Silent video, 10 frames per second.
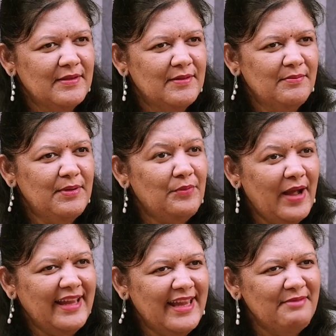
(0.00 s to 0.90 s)
But
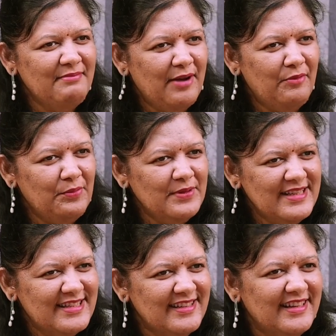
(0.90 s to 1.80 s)
why came back? What
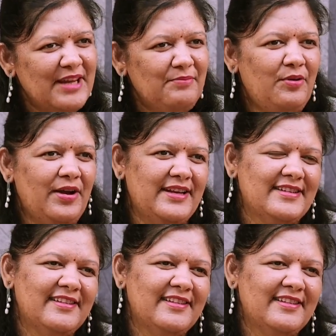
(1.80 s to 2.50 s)
was the turning point?